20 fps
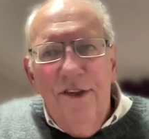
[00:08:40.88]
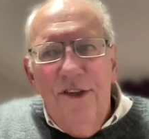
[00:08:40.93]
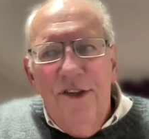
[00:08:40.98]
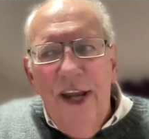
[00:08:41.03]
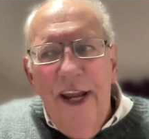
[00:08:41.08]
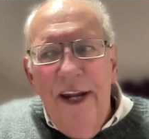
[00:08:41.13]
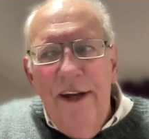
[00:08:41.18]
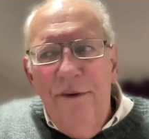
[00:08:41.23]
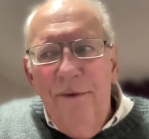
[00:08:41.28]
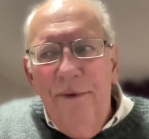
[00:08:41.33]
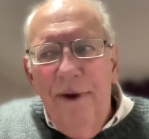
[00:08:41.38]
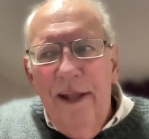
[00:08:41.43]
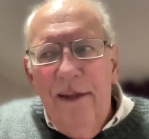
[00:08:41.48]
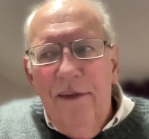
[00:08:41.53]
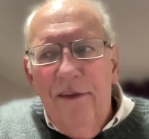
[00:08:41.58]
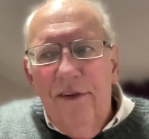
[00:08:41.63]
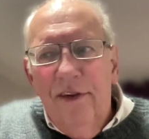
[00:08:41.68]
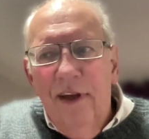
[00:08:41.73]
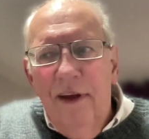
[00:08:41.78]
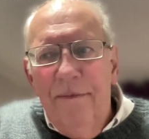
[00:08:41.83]

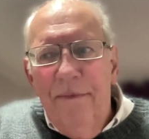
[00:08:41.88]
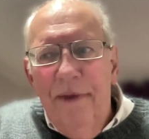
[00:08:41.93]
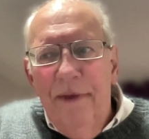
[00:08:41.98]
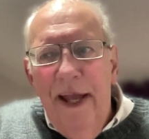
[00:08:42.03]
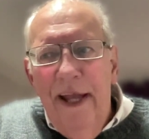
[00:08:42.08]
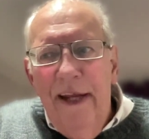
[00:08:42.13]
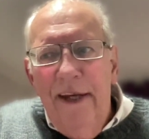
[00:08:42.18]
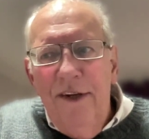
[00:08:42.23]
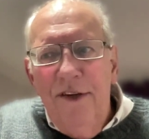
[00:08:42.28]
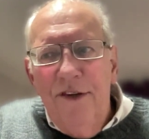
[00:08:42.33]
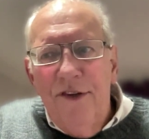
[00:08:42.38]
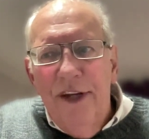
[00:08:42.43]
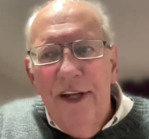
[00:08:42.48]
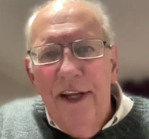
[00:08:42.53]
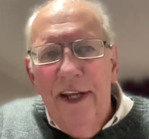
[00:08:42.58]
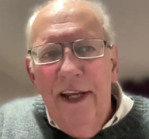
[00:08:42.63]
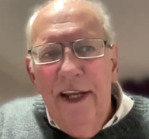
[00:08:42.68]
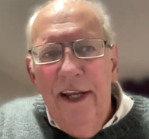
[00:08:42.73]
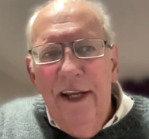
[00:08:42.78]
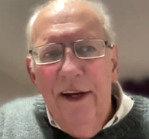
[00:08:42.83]
generate some
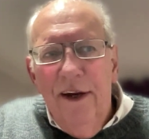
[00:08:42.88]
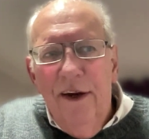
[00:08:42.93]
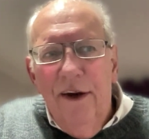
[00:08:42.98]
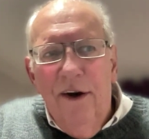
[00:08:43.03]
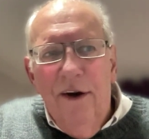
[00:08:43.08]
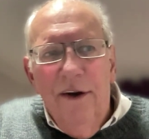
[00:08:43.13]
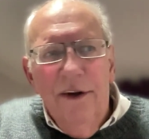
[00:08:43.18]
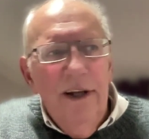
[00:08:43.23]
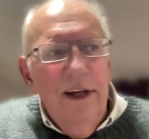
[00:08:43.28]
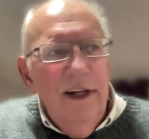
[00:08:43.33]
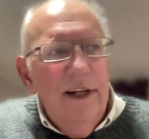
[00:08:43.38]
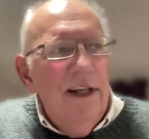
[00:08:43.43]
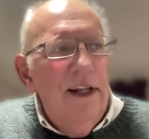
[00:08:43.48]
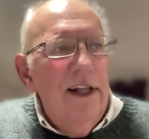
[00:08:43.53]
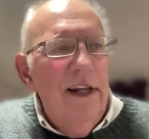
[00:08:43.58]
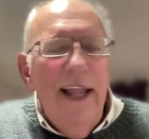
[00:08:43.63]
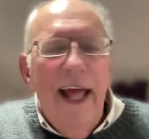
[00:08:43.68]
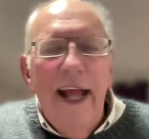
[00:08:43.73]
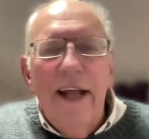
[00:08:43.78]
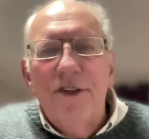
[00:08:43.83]
energy on a
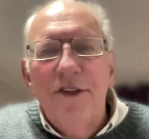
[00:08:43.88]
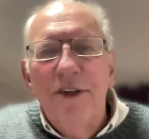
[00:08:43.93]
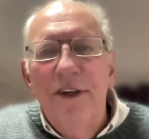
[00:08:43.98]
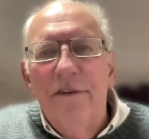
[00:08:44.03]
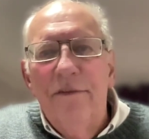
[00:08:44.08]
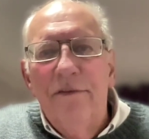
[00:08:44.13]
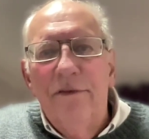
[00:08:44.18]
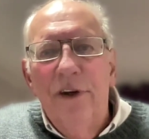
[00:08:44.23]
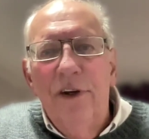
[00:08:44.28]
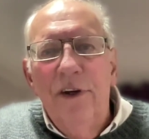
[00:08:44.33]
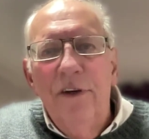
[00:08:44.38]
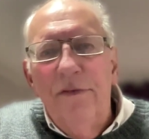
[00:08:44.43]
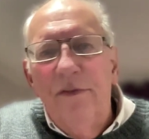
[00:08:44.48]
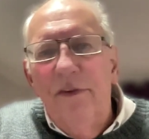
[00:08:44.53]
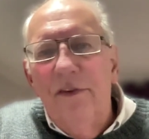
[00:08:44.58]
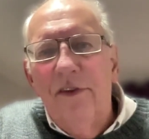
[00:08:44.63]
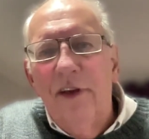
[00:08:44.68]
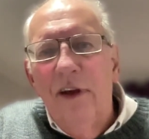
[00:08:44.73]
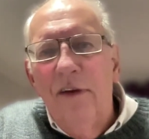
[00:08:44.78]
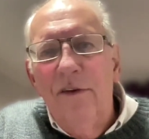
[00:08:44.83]
collection of roofs,
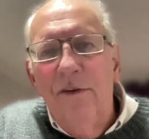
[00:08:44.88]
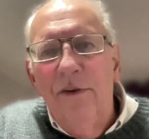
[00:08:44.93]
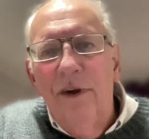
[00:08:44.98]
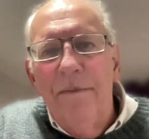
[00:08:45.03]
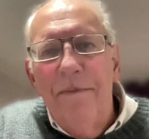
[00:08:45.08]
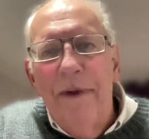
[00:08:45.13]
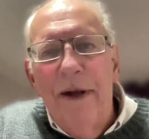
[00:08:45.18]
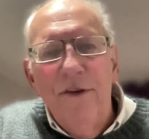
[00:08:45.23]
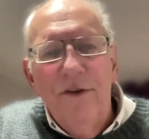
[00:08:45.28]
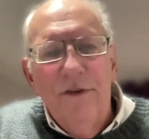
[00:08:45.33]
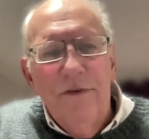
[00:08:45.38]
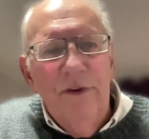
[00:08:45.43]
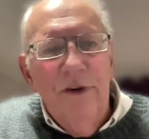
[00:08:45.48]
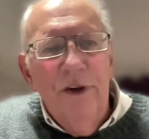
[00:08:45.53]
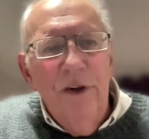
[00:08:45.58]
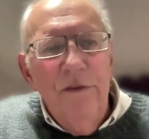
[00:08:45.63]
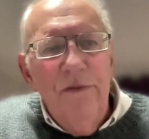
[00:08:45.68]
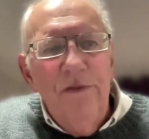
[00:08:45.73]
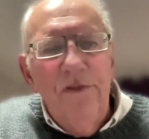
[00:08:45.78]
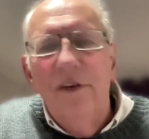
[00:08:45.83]
solar on a bunch of
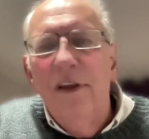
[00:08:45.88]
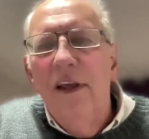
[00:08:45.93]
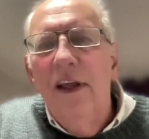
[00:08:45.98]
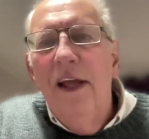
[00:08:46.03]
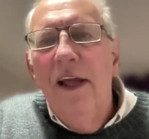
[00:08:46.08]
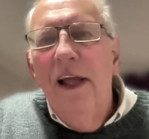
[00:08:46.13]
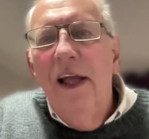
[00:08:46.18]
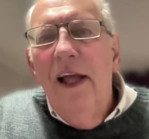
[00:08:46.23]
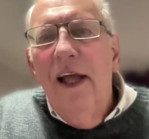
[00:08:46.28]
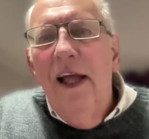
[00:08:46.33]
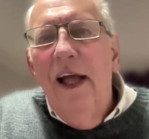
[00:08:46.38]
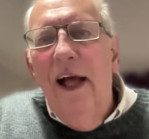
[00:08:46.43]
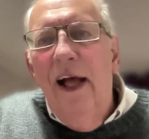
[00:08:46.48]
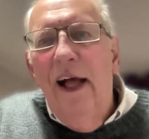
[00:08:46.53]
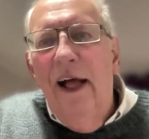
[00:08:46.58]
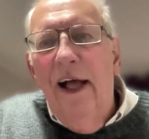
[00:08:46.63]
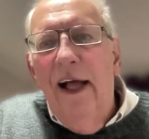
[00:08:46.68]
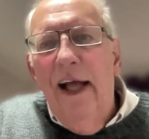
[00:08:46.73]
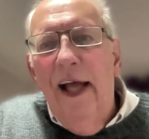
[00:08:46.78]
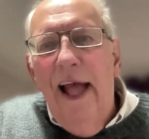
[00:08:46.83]
roofs,
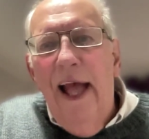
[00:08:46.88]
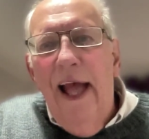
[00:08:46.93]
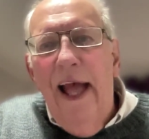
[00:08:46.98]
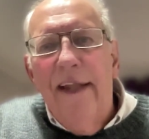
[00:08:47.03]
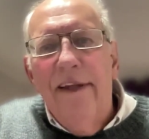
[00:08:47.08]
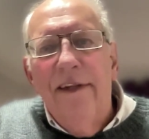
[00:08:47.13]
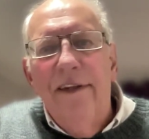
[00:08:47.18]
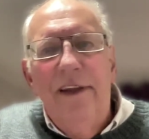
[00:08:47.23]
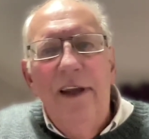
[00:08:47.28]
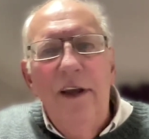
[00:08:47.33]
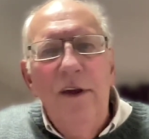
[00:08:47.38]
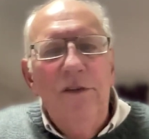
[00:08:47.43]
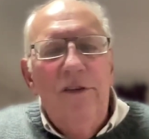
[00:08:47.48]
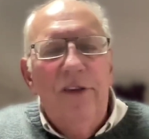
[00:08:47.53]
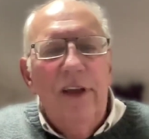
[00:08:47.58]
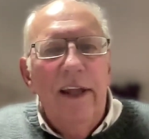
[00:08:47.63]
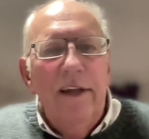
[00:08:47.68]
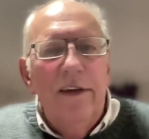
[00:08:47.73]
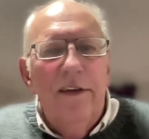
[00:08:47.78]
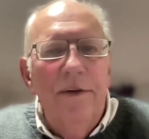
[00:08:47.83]
and use
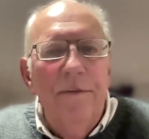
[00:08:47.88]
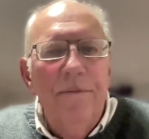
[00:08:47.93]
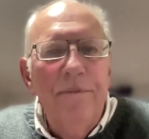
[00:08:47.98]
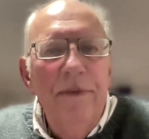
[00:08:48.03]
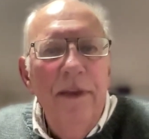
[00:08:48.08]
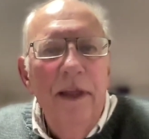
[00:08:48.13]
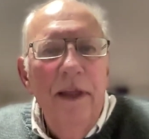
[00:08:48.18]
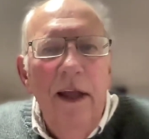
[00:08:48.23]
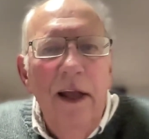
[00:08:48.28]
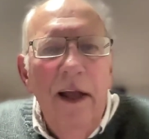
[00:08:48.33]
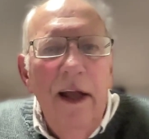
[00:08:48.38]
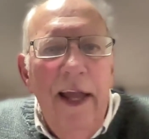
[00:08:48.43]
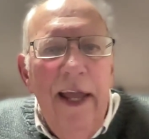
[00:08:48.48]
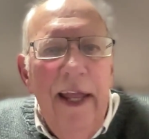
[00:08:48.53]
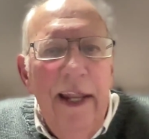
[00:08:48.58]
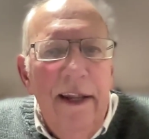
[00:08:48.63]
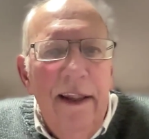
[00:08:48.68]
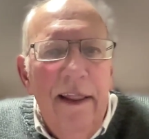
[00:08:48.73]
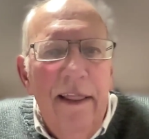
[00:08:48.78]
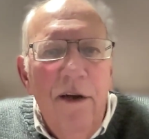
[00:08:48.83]
it
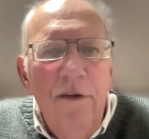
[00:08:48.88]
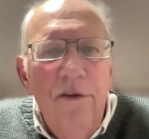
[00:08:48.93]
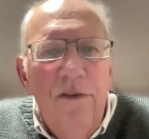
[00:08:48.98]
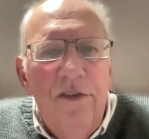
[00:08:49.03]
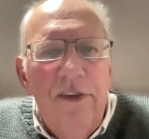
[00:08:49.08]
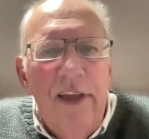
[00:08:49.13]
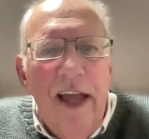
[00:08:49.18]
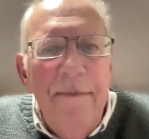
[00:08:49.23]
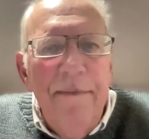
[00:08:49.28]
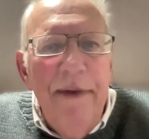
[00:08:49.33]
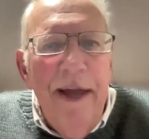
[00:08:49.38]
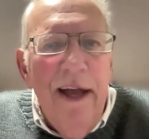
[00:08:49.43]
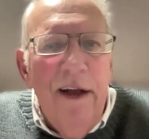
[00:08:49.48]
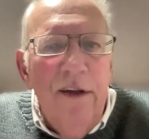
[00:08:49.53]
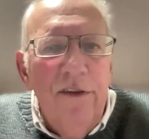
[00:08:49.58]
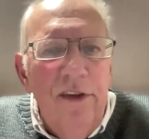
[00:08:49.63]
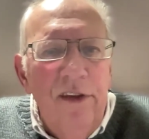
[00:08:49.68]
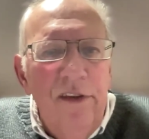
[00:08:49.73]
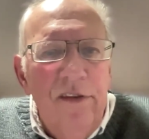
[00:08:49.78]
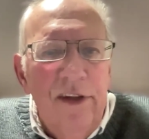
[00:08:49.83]
in those same
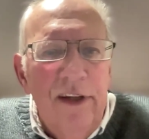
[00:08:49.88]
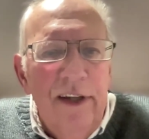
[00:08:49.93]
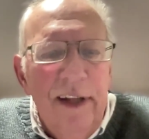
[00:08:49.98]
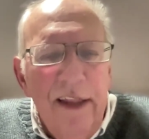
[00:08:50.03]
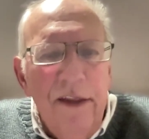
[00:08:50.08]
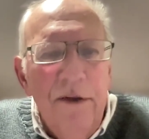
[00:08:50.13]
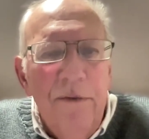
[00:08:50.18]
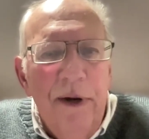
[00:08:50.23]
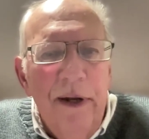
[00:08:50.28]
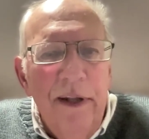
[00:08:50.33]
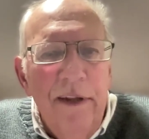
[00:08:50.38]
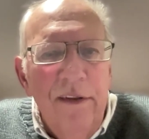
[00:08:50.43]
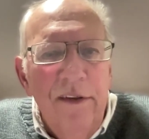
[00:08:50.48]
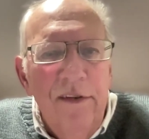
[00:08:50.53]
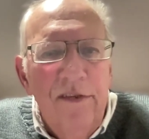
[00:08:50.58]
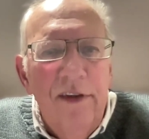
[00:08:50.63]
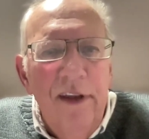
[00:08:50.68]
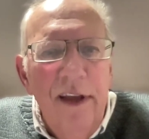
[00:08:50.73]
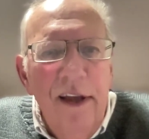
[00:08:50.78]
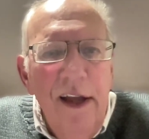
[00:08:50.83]
houses and other
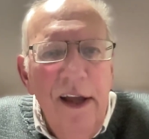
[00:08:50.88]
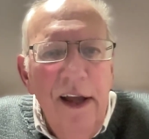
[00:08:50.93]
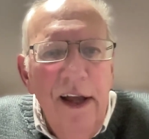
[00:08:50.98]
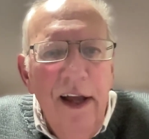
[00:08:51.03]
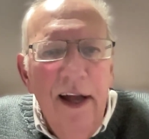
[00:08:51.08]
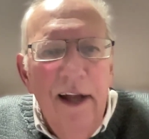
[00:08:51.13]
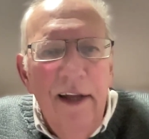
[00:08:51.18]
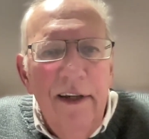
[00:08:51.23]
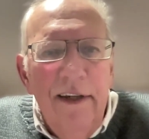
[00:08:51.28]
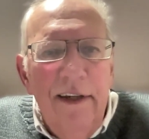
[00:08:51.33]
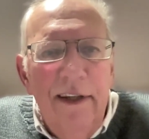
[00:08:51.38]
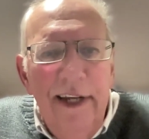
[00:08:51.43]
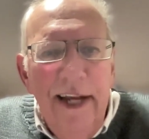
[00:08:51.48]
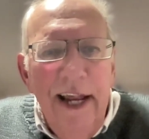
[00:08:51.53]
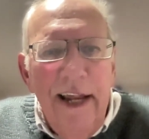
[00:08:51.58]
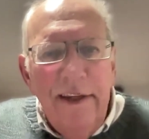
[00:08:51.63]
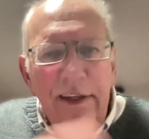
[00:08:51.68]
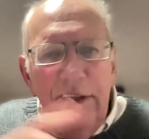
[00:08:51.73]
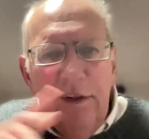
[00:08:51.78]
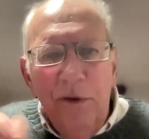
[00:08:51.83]
ones and
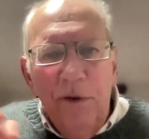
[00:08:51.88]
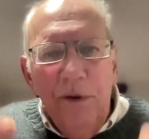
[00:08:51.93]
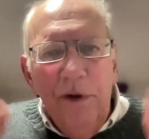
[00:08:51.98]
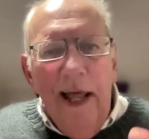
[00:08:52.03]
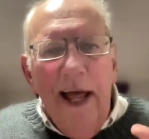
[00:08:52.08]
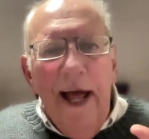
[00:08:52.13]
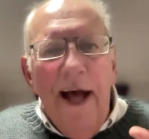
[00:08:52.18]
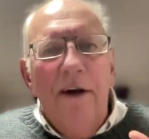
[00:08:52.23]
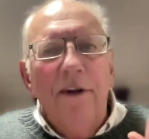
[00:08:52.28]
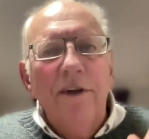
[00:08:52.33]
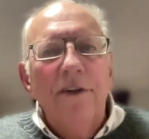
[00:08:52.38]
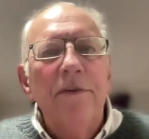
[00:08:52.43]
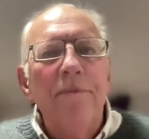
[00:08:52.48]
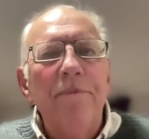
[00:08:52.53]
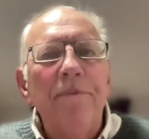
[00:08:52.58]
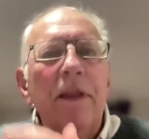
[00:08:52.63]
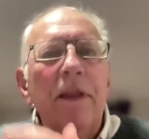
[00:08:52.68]
net it all out,